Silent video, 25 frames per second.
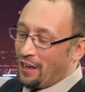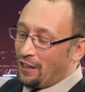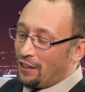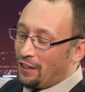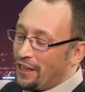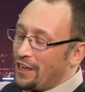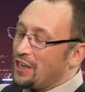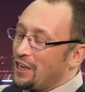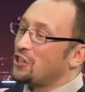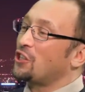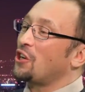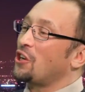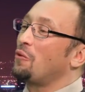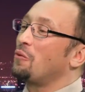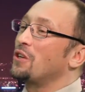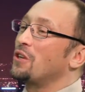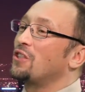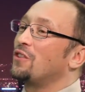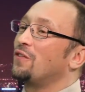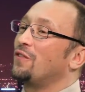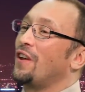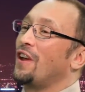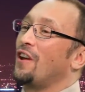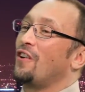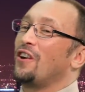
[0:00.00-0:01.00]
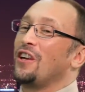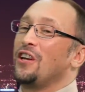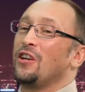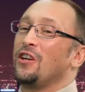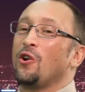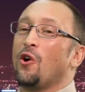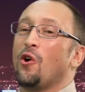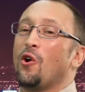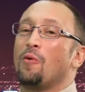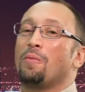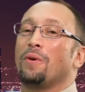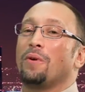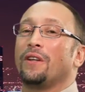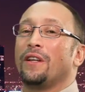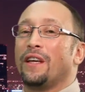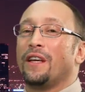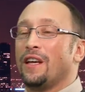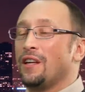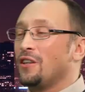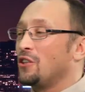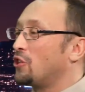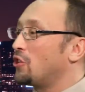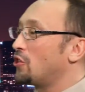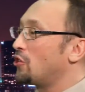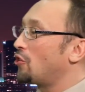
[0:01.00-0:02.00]
Elisha was very nobly
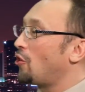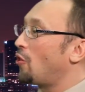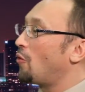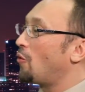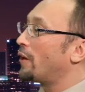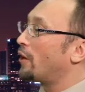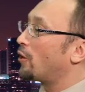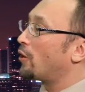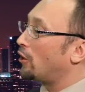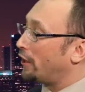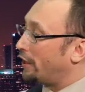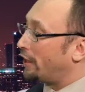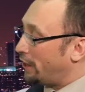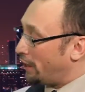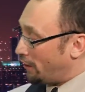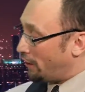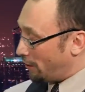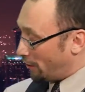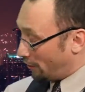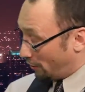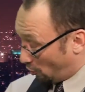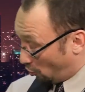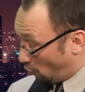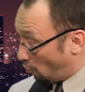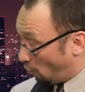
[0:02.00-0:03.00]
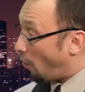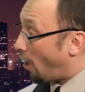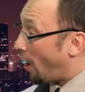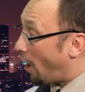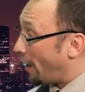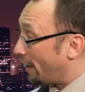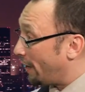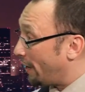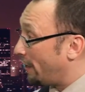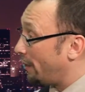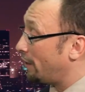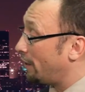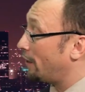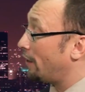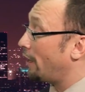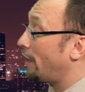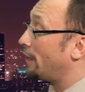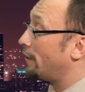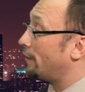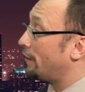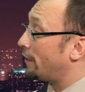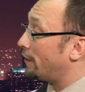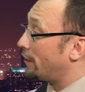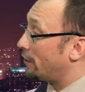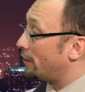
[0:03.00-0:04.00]
and stoically quiet
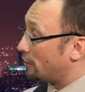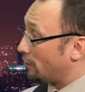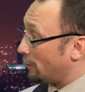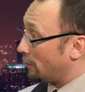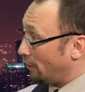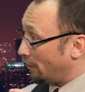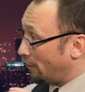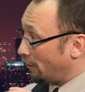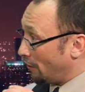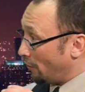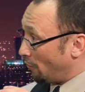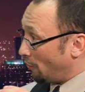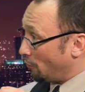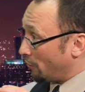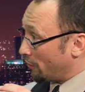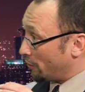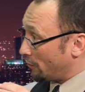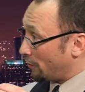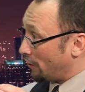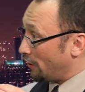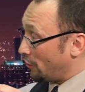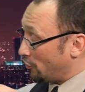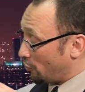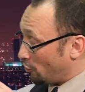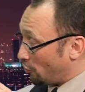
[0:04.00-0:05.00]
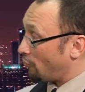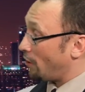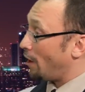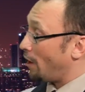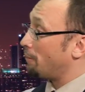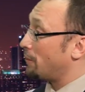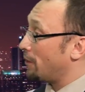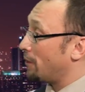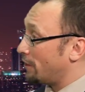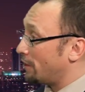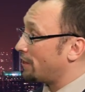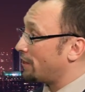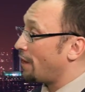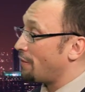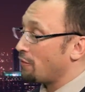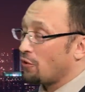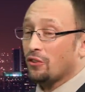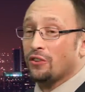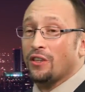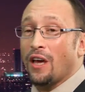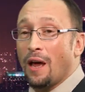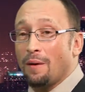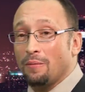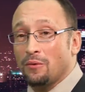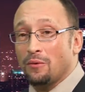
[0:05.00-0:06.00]
and was interrupted several
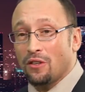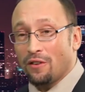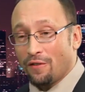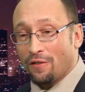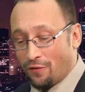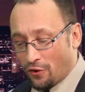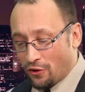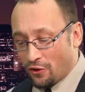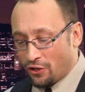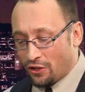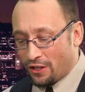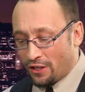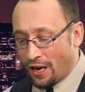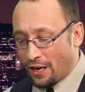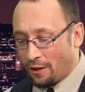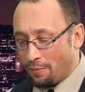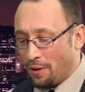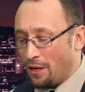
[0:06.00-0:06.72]
times in the first segment.